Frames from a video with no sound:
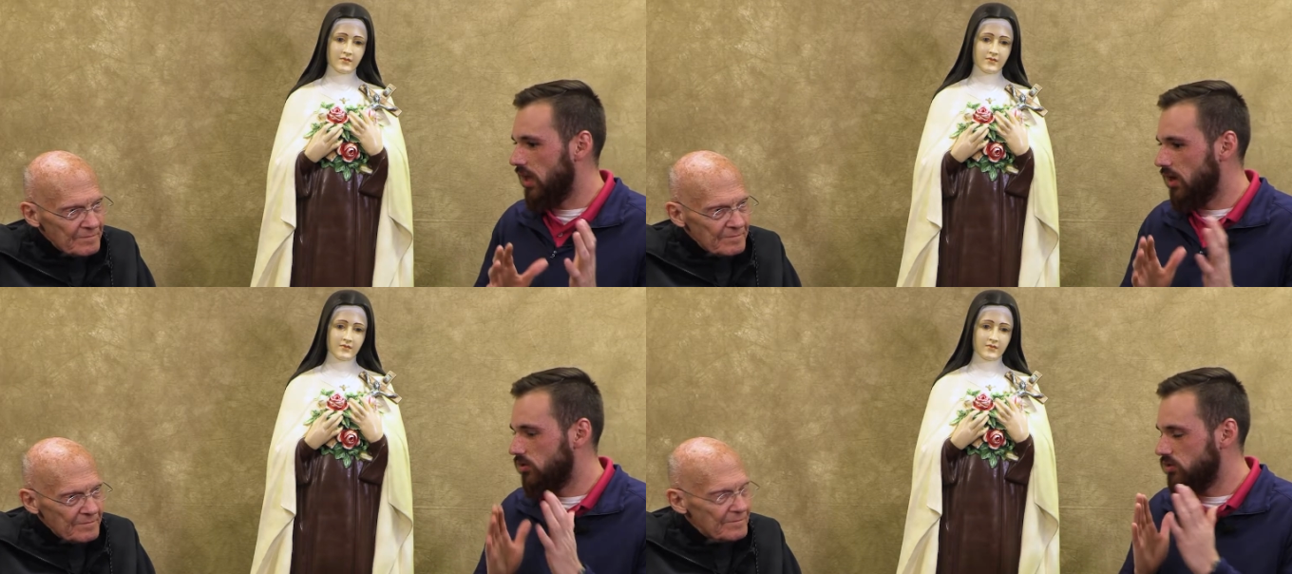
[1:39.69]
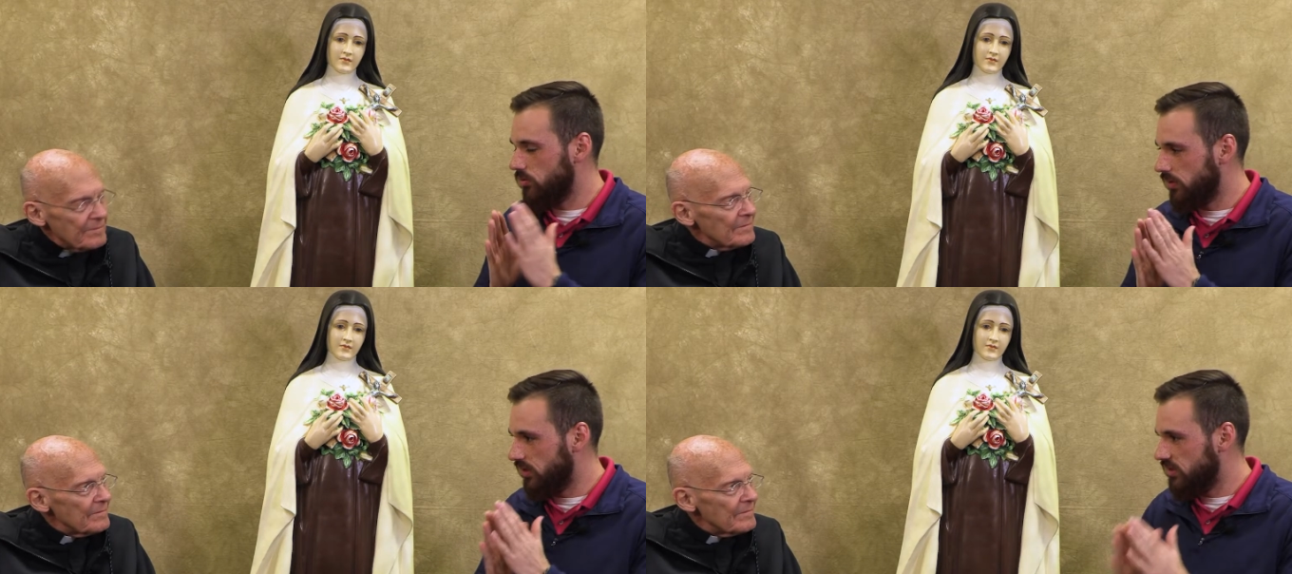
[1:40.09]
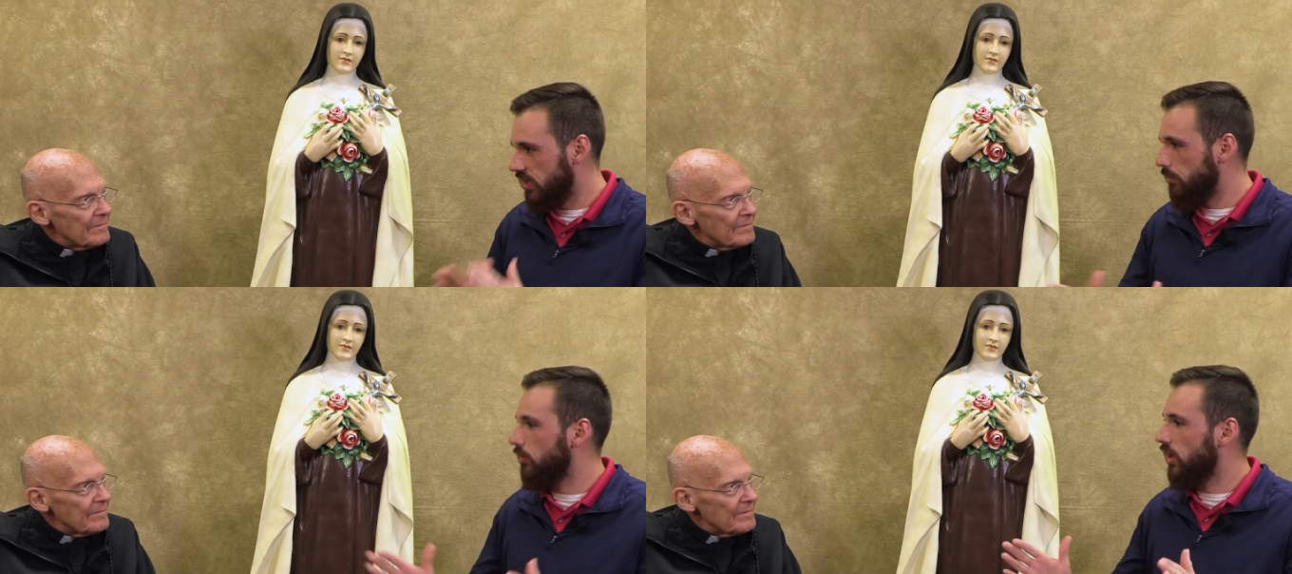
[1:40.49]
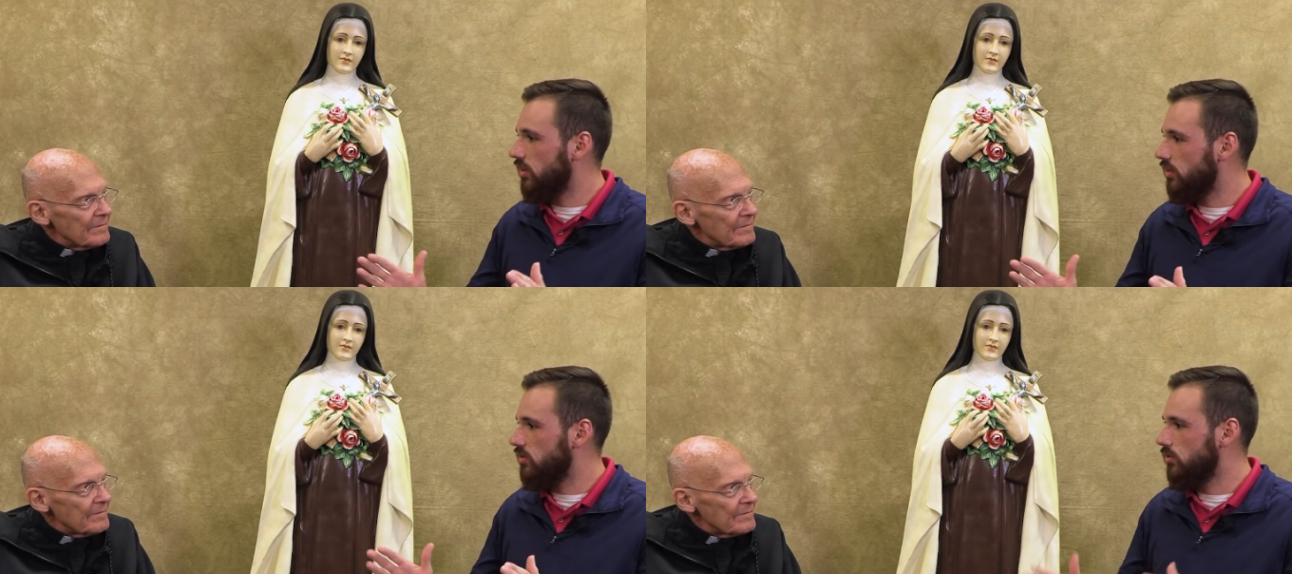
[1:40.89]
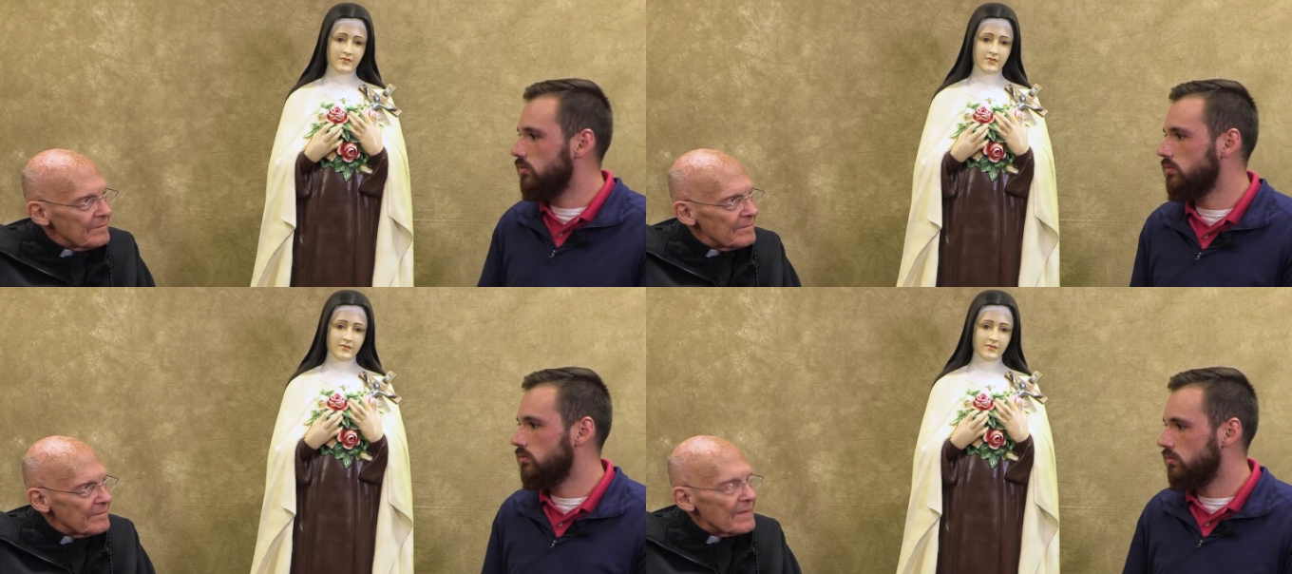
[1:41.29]
Speaker 1: how to really separate the
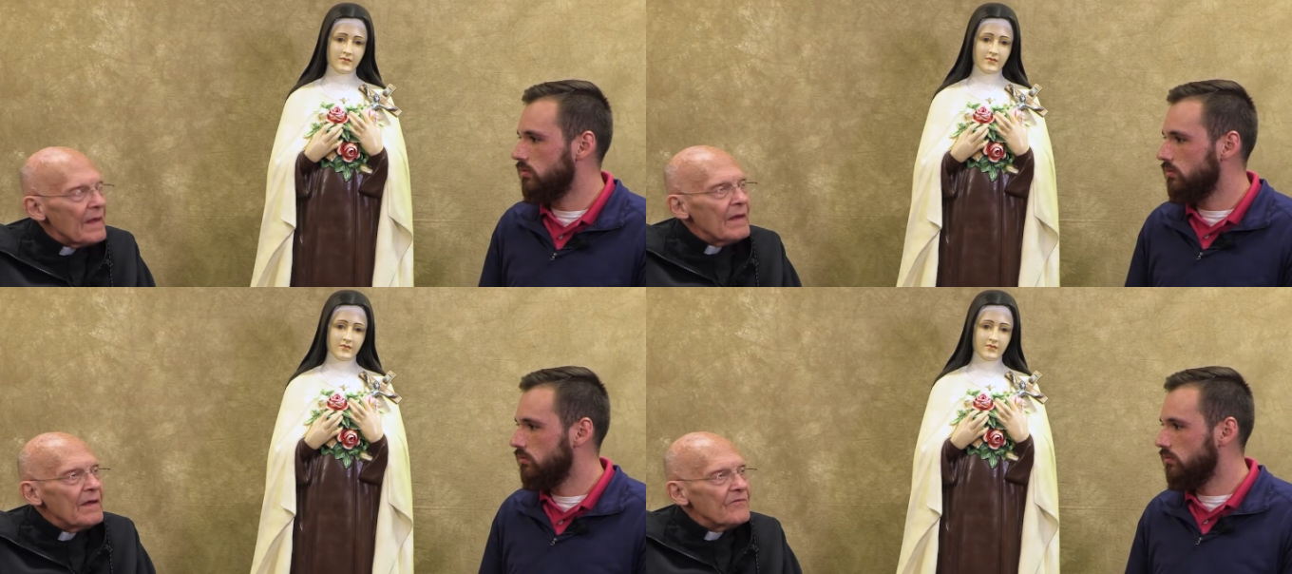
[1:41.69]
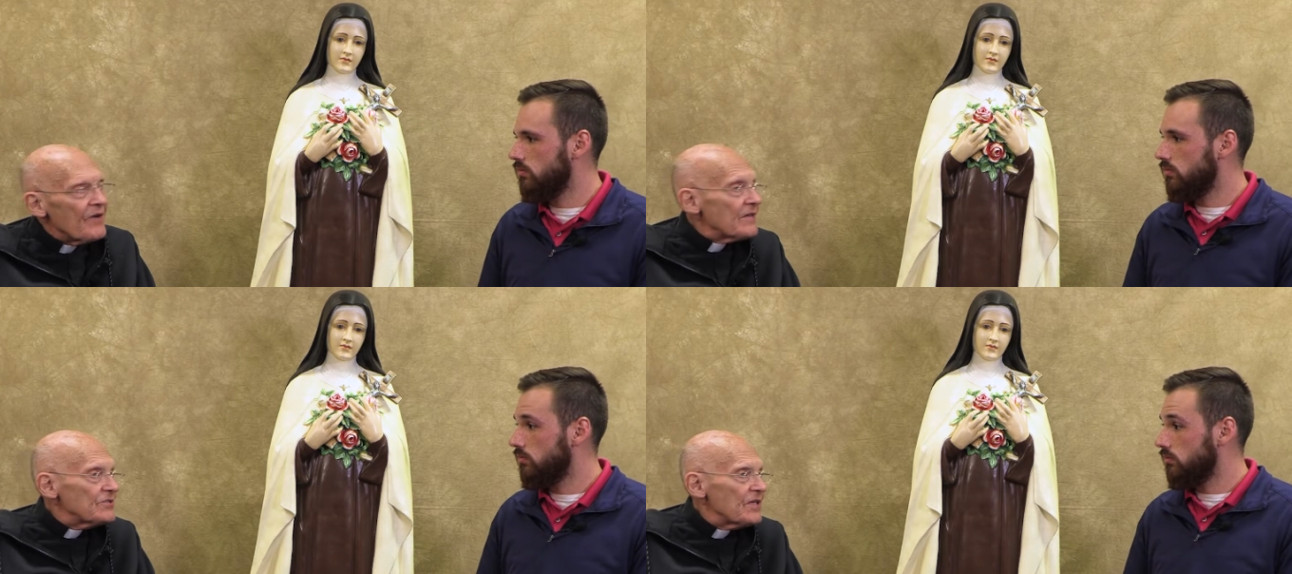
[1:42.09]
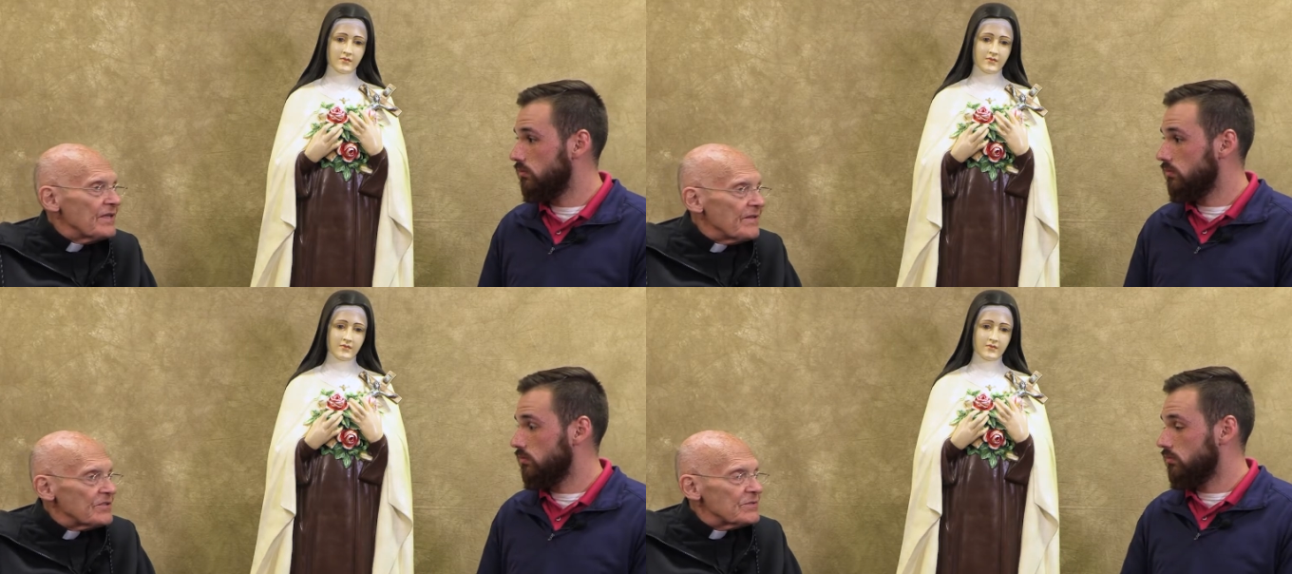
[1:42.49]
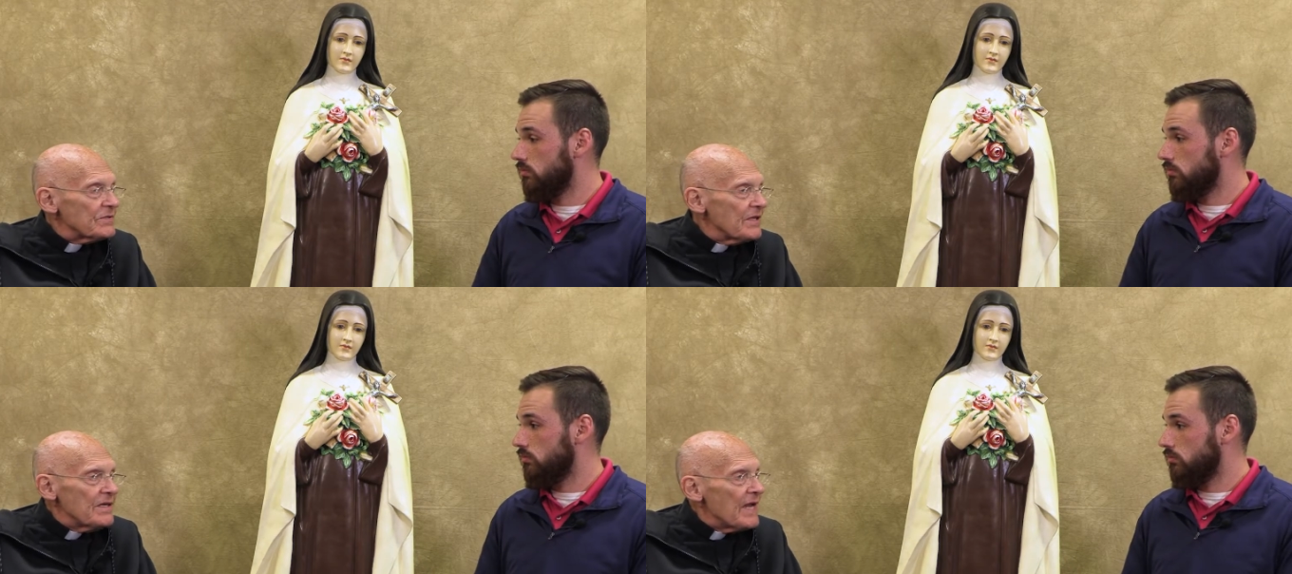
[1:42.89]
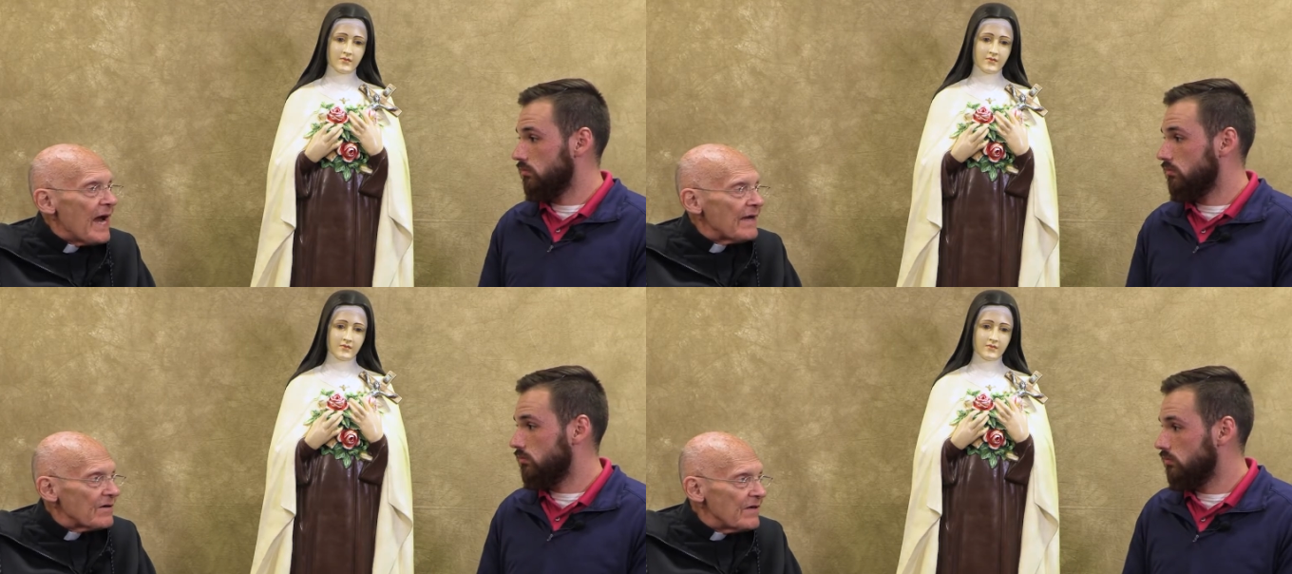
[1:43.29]
two?
Speaker 2: Functionally, there's
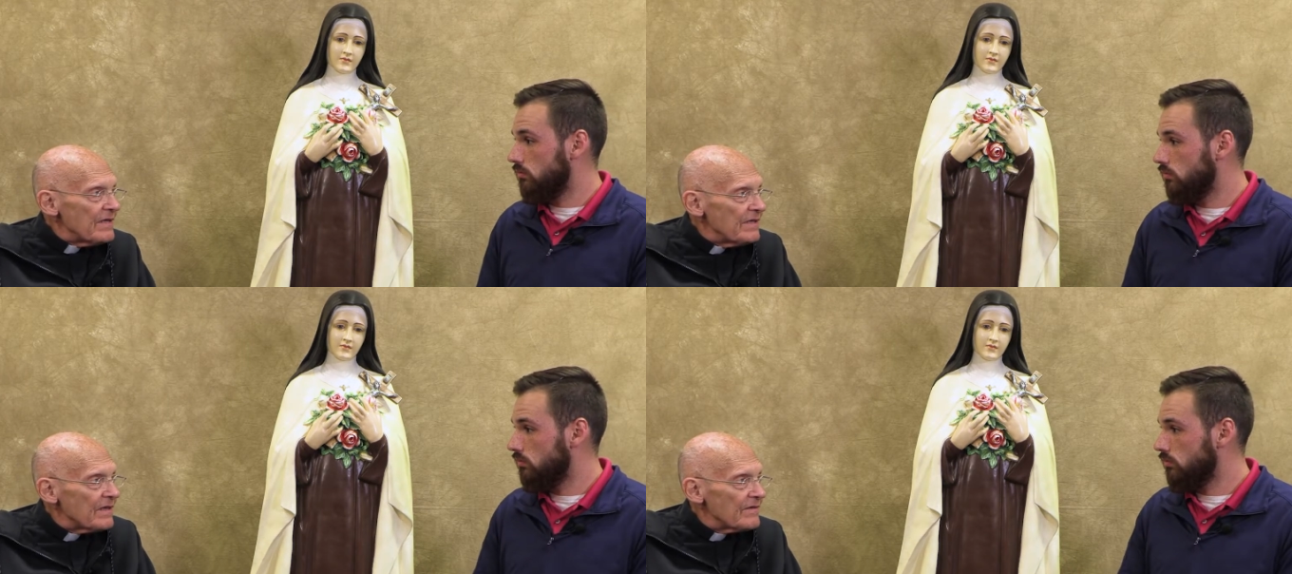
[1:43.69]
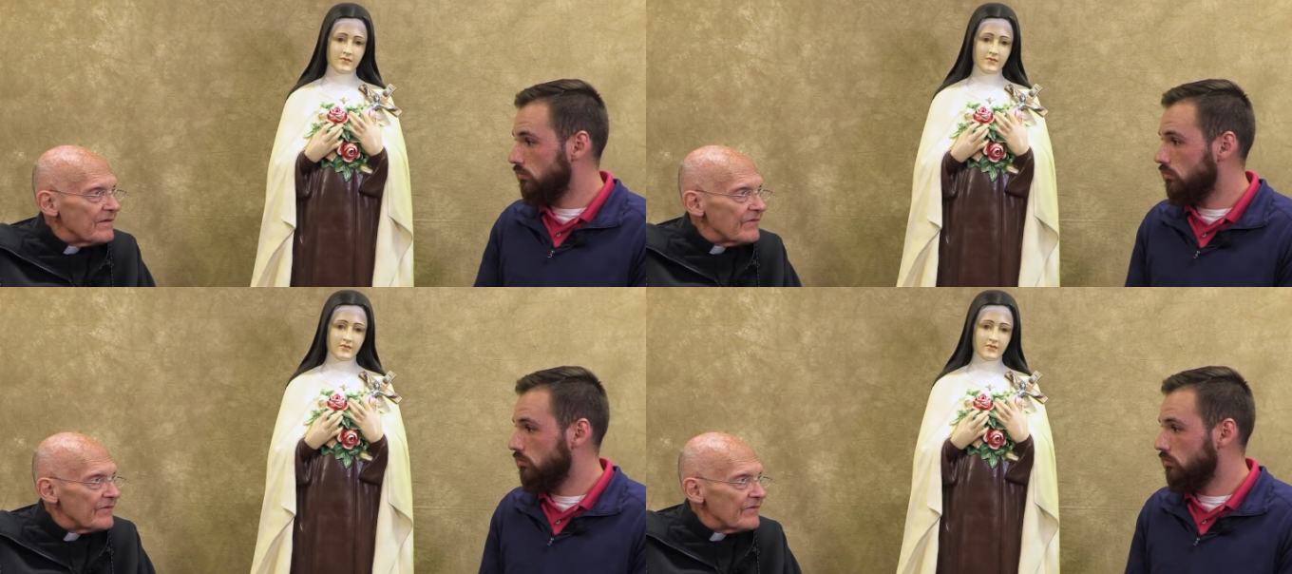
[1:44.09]
not a great deal of